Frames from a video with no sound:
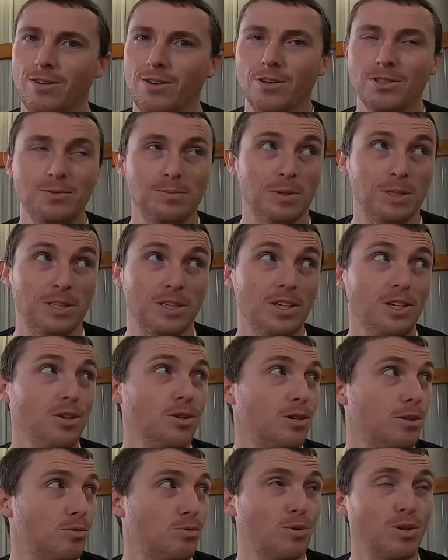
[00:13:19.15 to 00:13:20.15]
ultimately
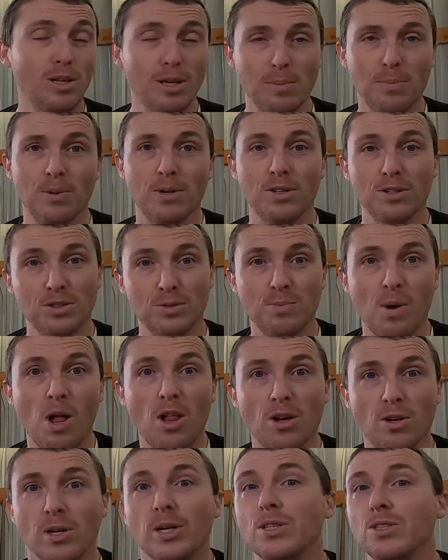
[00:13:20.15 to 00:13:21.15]
you could really put a
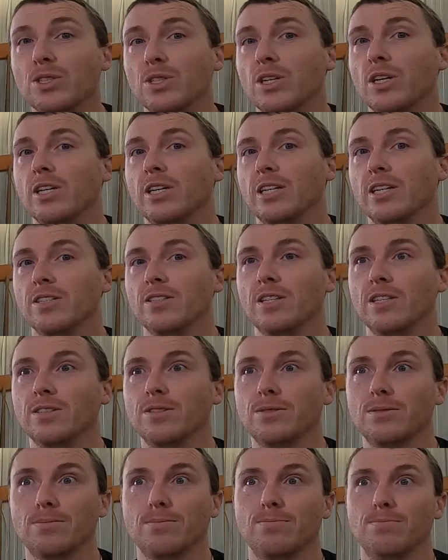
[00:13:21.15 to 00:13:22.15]
smaller engine on here
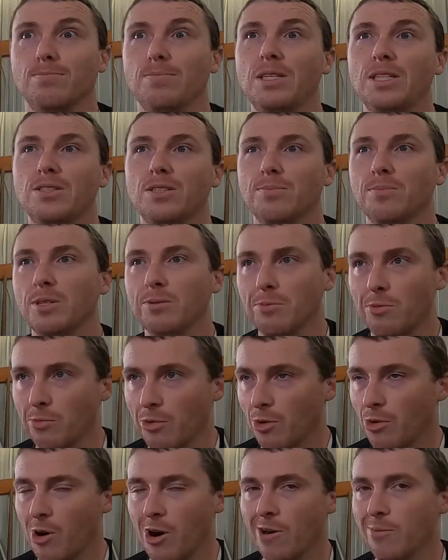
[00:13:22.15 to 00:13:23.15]
that meets the minimum
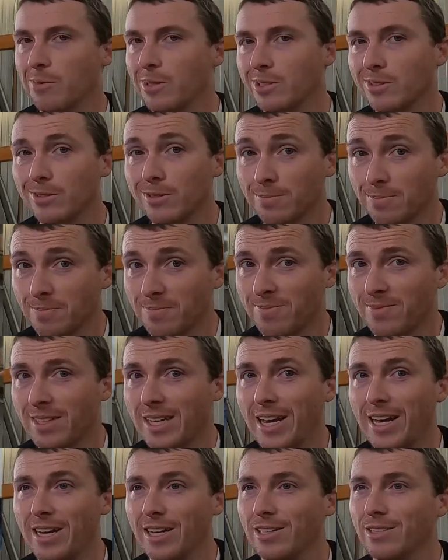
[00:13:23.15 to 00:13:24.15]
requirements
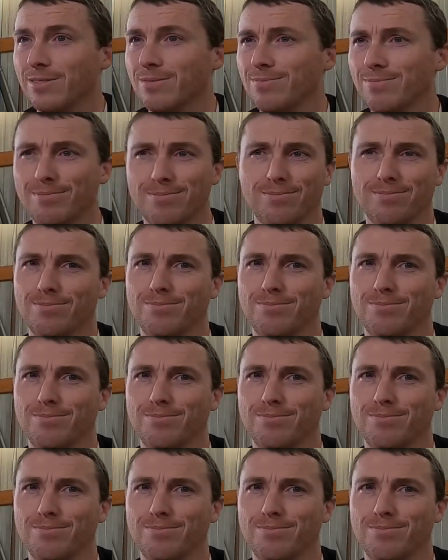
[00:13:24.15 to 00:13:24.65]
and